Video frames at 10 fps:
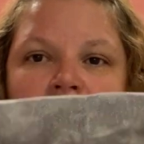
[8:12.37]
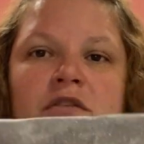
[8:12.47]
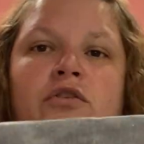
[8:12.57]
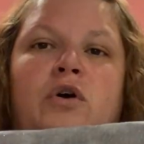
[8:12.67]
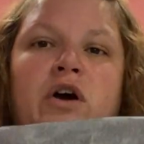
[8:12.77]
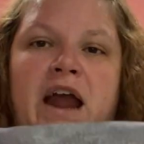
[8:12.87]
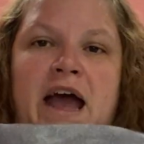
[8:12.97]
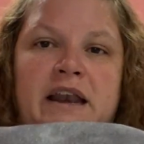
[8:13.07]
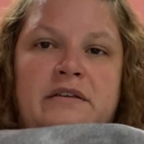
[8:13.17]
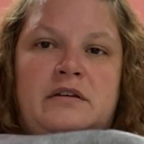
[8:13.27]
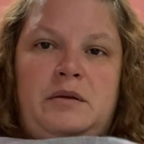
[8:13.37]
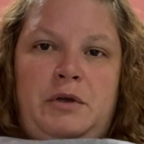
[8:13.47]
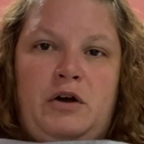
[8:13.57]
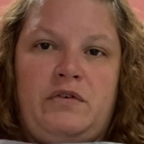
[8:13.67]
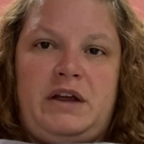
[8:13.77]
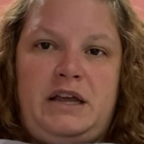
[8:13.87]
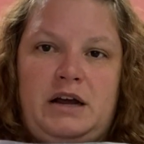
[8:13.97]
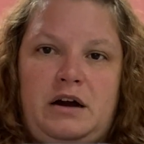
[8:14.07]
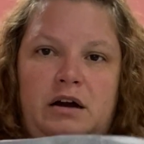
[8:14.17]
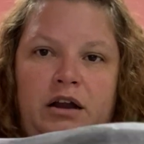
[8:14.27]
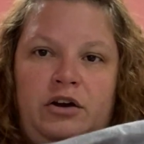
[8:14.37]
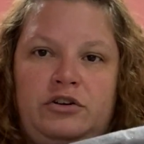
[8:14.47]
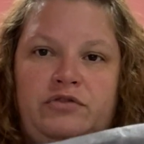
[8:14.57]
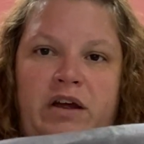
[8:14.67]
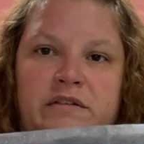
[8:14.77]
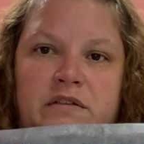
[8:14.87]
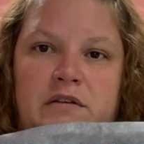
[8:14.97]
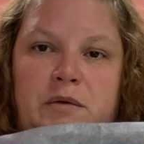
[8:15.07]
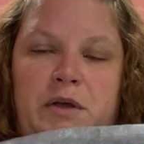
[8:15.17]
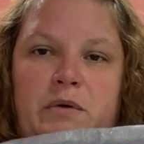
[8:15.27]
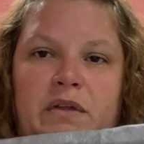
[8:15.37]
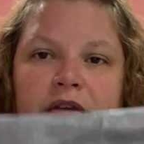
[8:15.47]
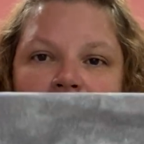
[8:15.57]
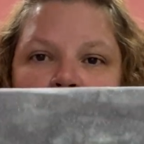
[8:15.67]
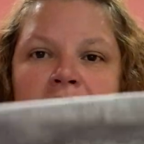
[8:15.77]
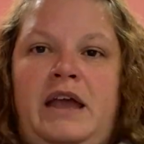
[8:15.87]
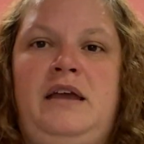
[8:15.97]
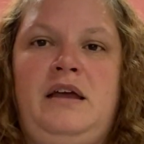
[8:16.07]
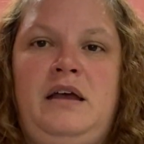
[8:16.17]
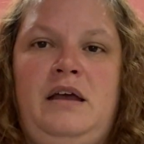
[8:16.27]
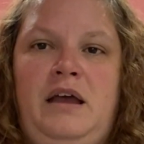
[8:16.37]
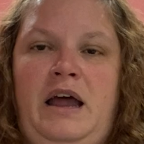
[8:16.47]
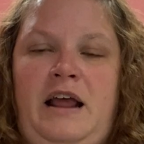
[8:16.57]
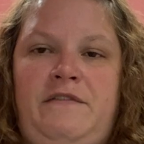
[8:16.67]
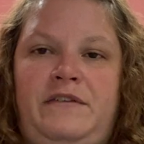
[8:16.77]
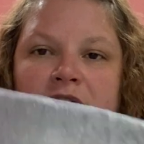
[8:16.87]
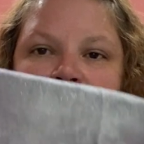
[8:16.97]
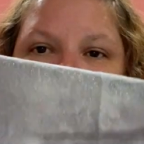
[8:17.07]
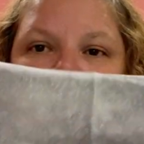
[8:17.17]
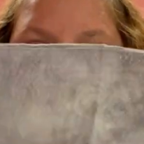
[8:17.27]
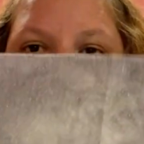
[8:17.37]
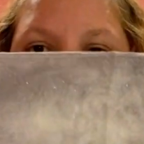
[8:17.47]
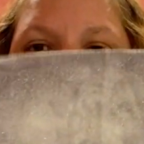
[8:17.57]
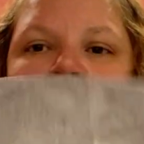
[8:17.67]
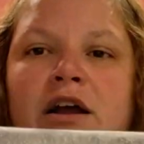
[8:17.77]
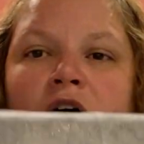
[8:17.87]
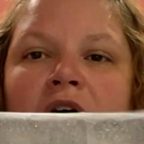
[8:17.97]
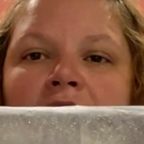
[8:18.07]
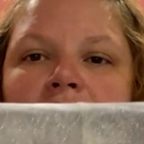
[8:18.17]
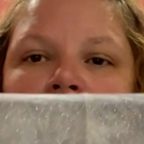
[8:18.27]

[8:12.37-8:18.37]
So her head is gonna be over here and her dress is gonna be going this way. And I feel like it, like all that